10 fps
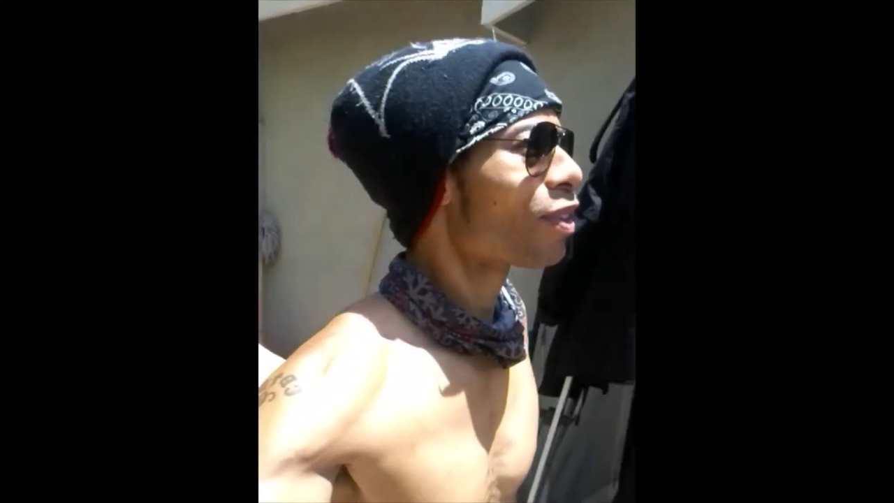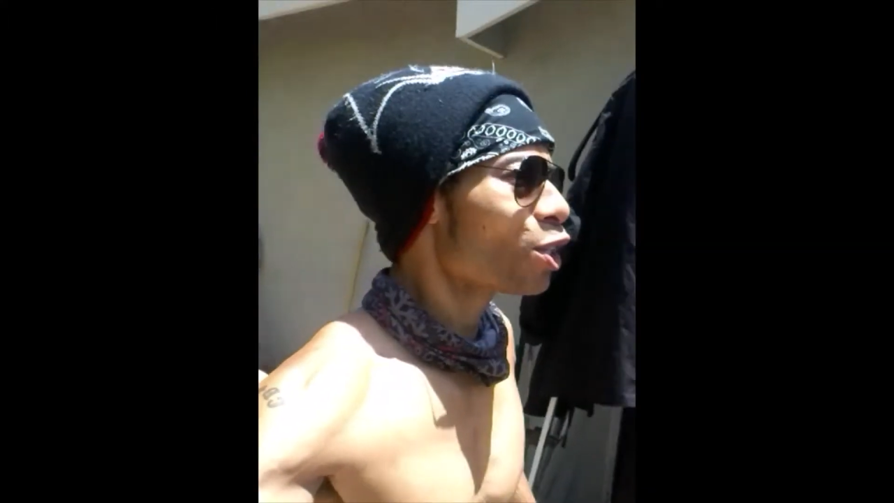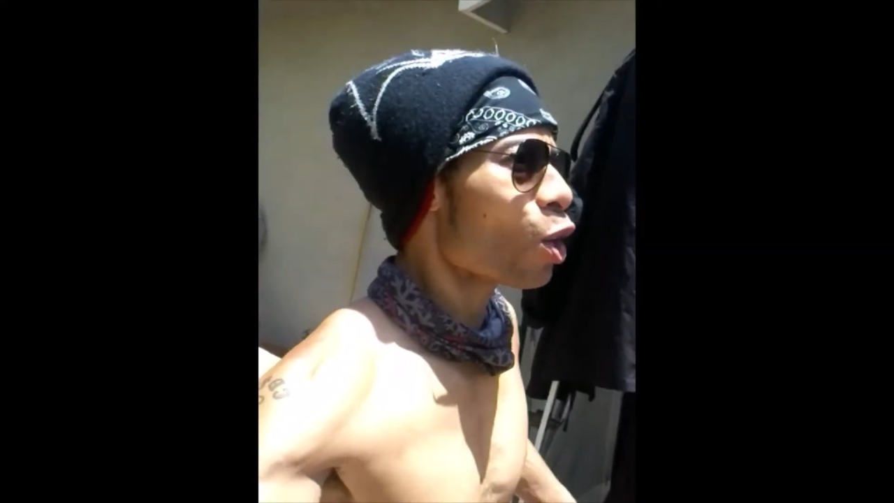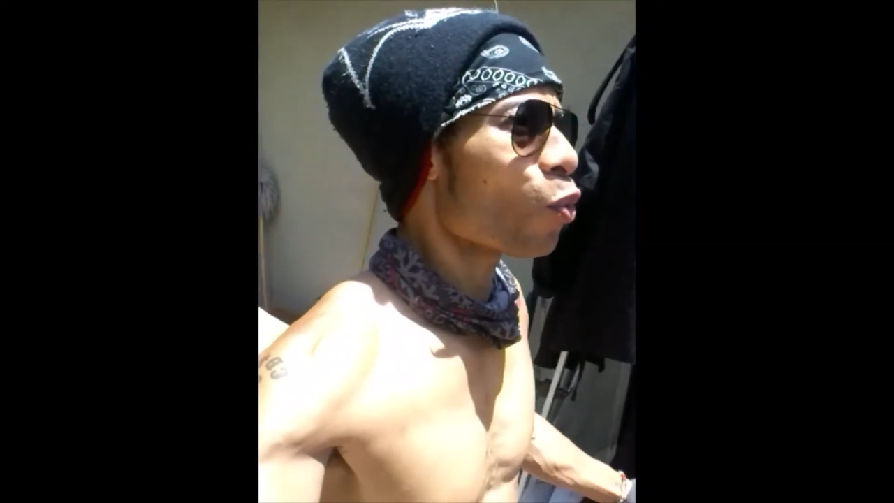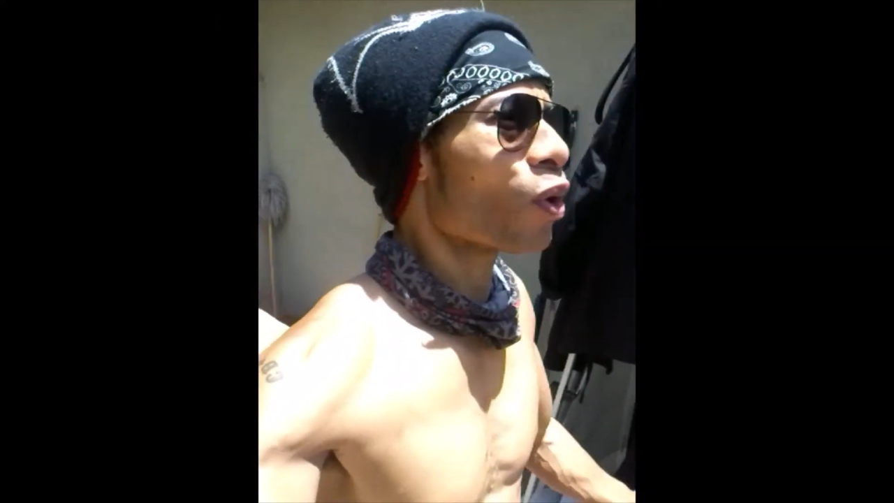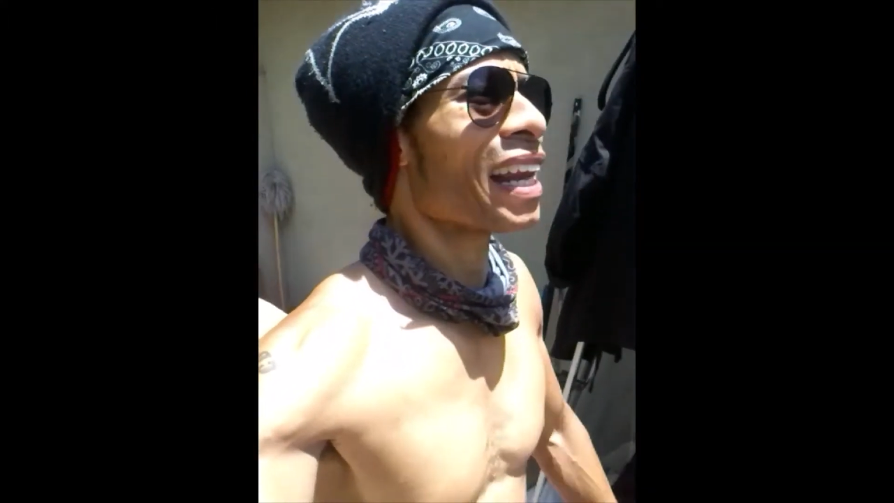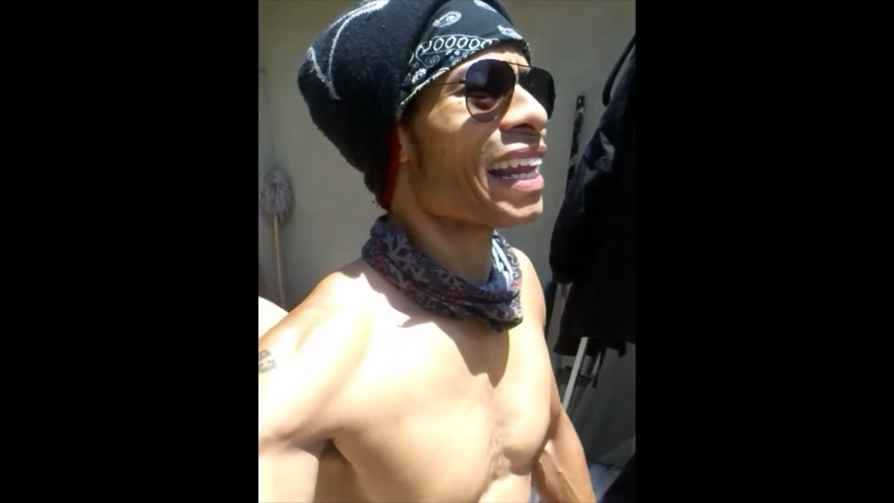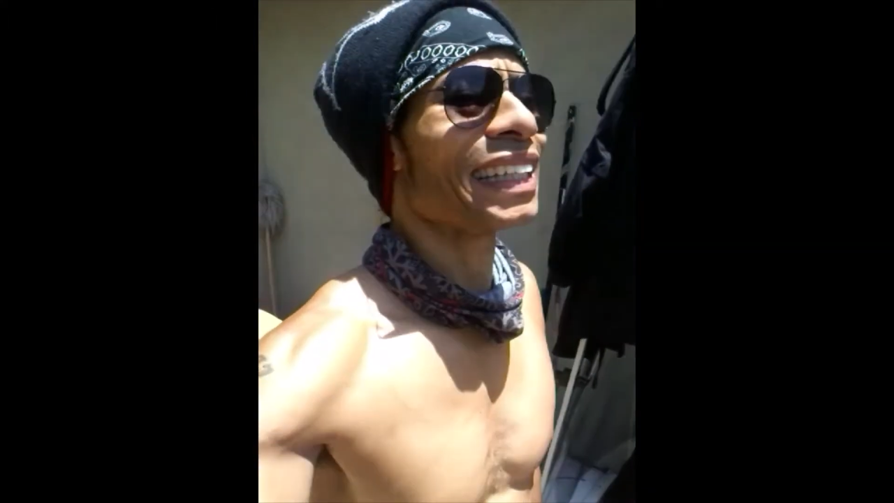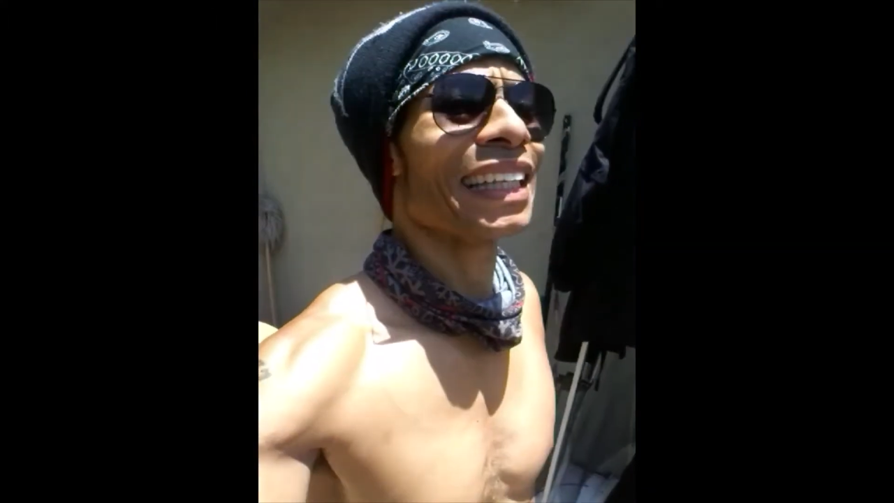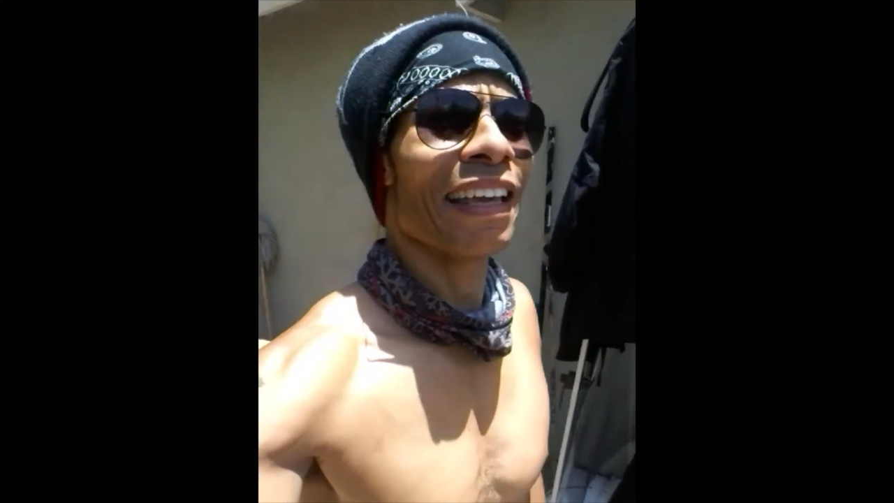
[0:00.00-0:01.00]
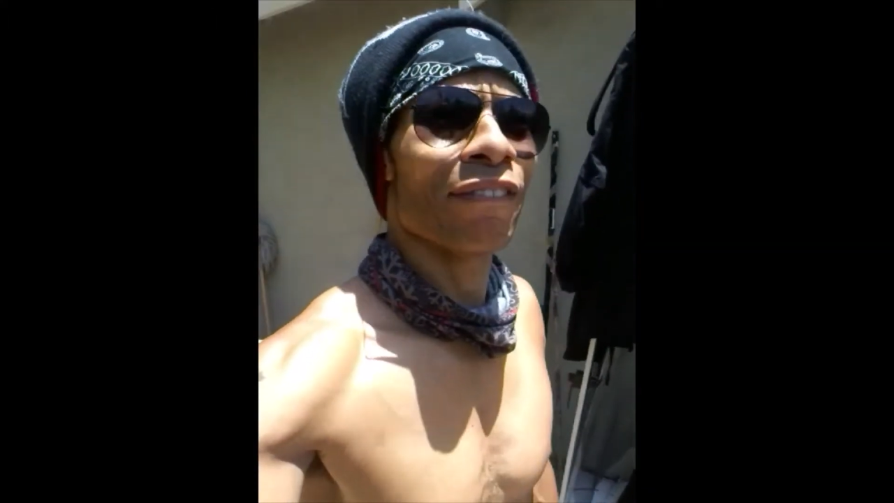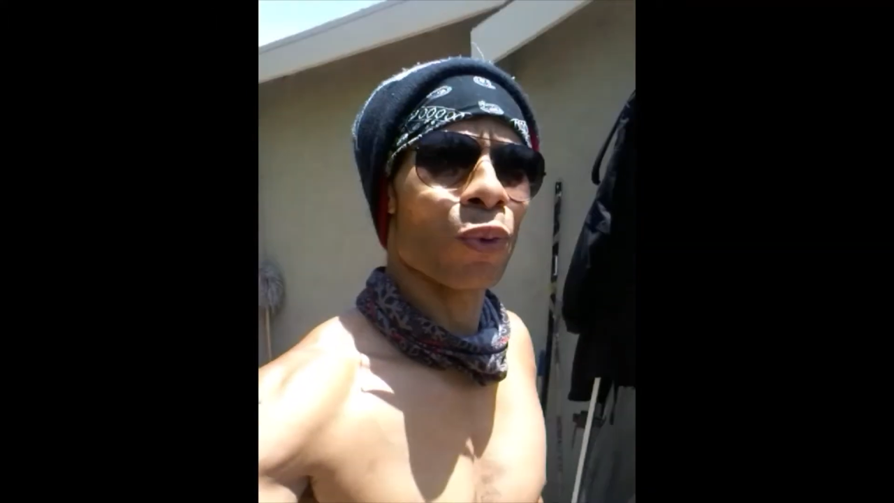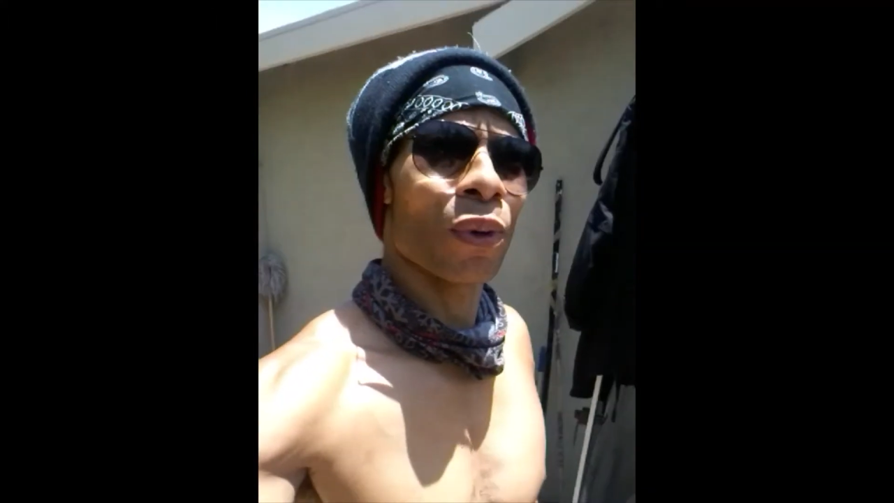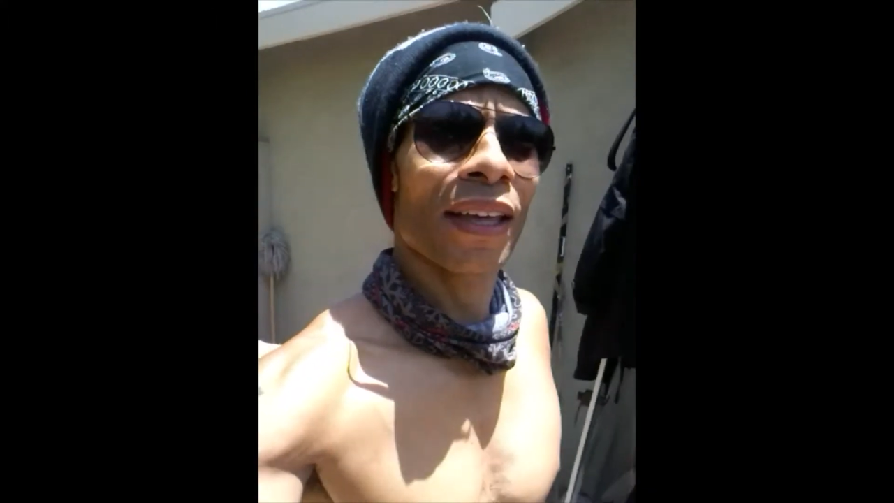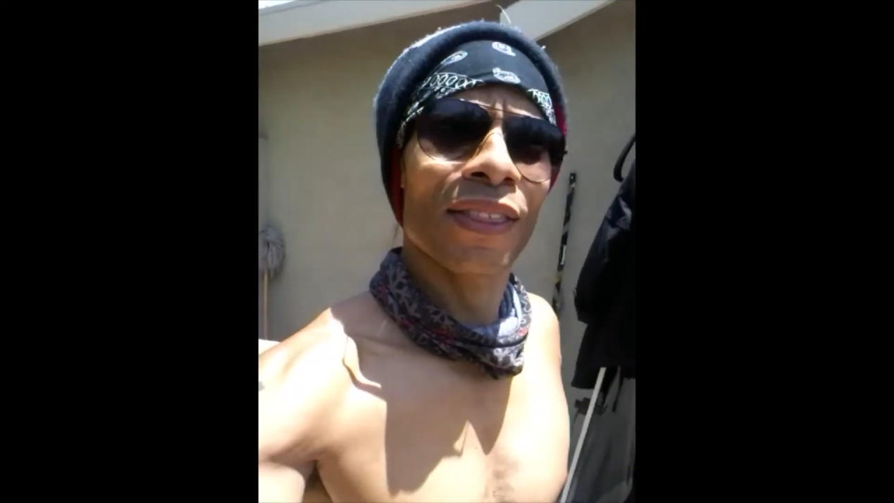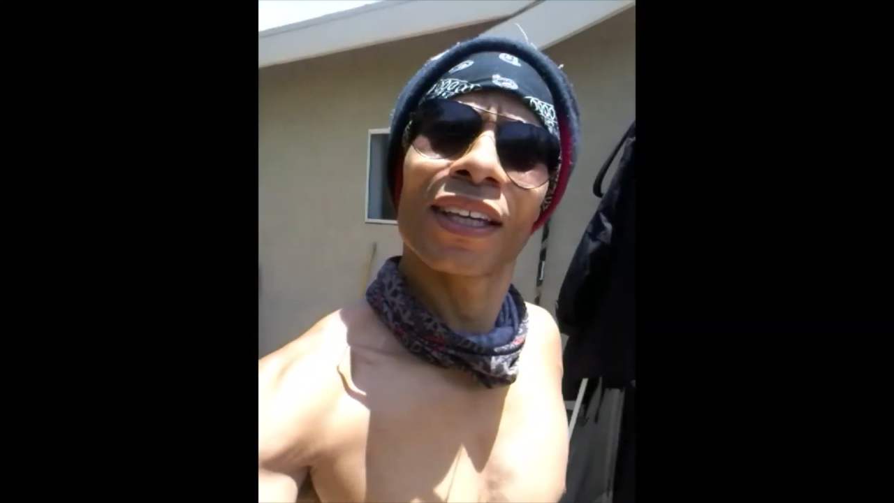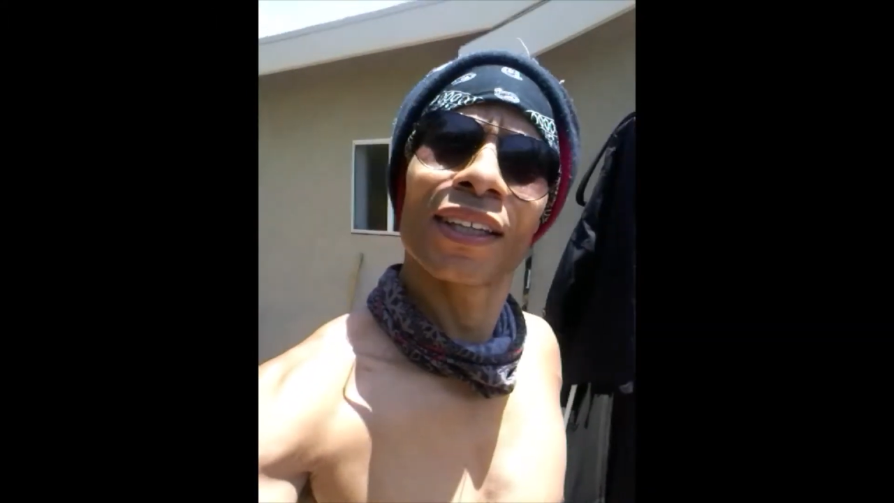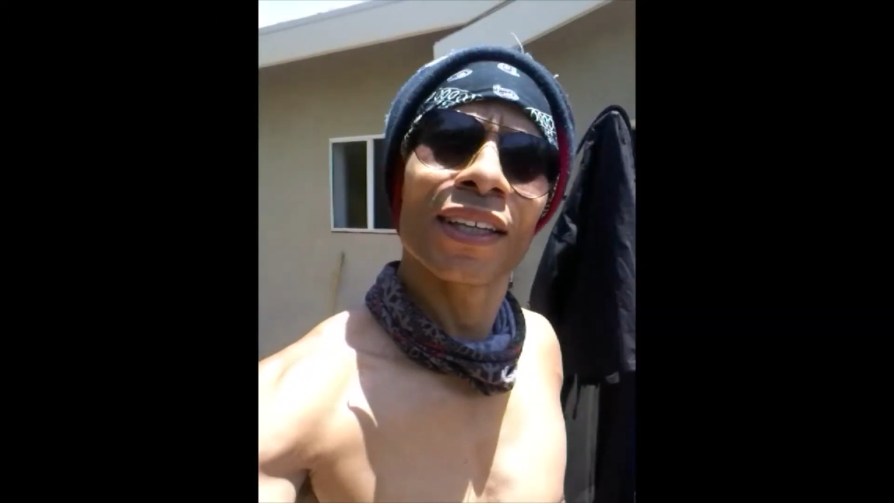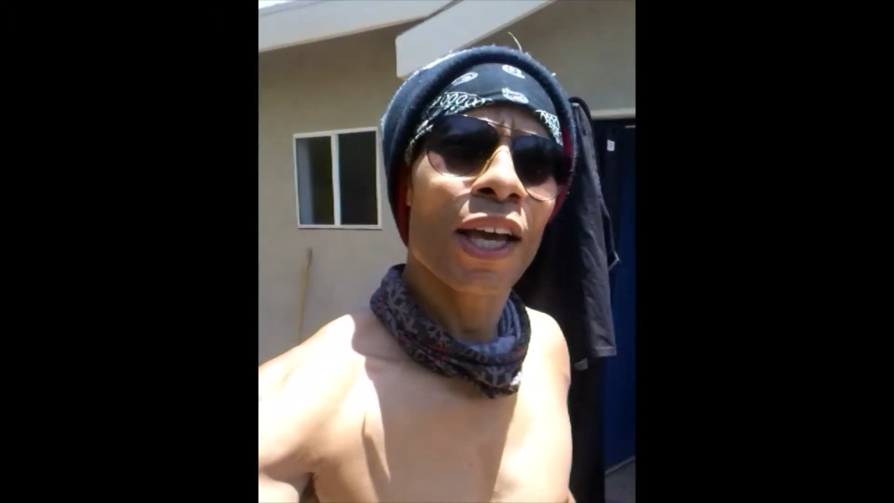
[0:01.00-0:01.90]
you know what I like to leave you with?